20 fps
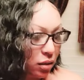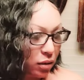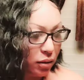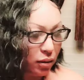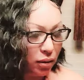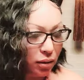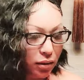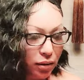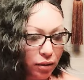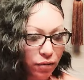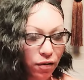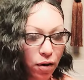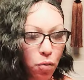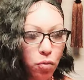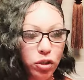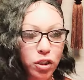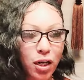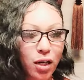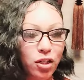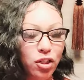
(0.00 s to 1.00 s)
I
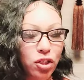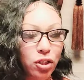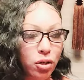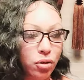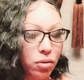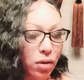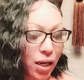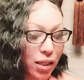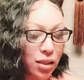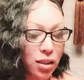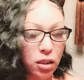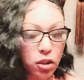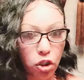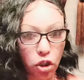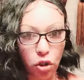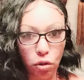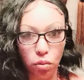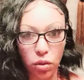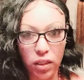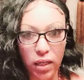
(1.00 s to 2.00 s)
wish I could show you guys. Such a
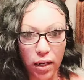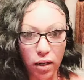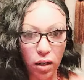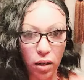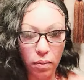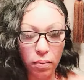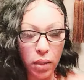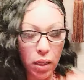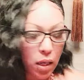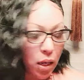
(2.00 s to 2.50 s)
cute setup.